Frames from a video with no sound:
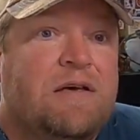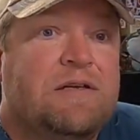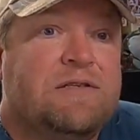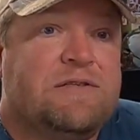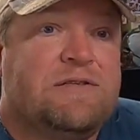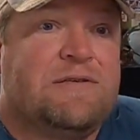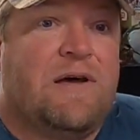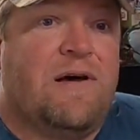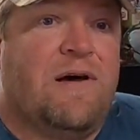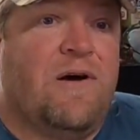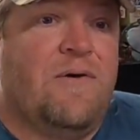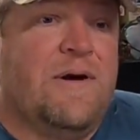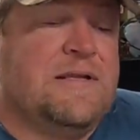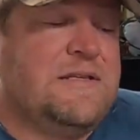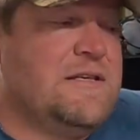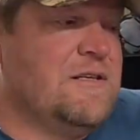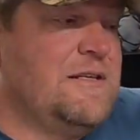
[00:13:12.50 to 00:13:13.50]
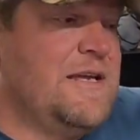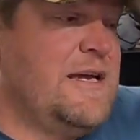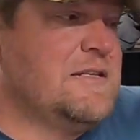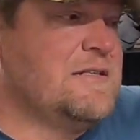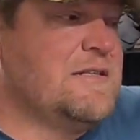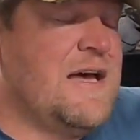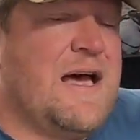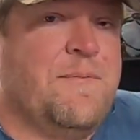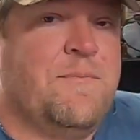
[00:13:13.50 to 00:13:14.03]
So until next
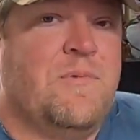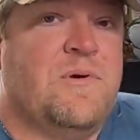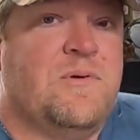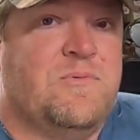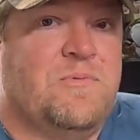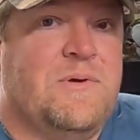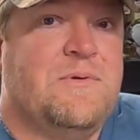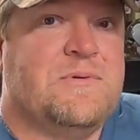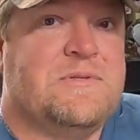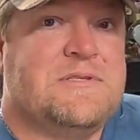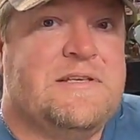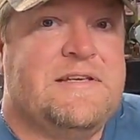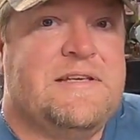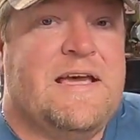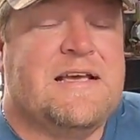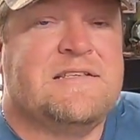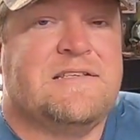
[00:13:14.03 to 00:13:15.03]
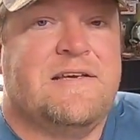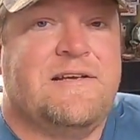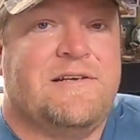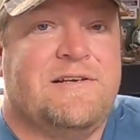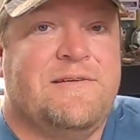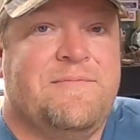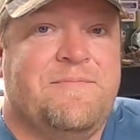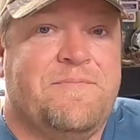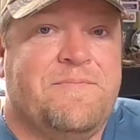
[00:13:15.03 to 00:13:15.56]
time, we will see you guys
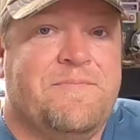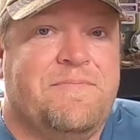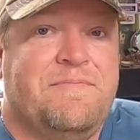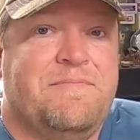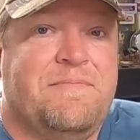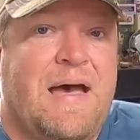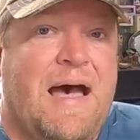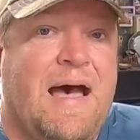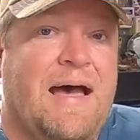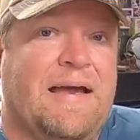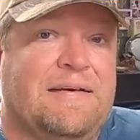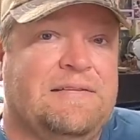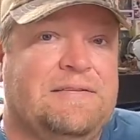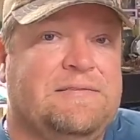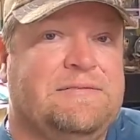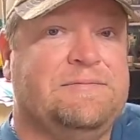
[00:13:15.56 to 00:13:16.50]
later. Bye.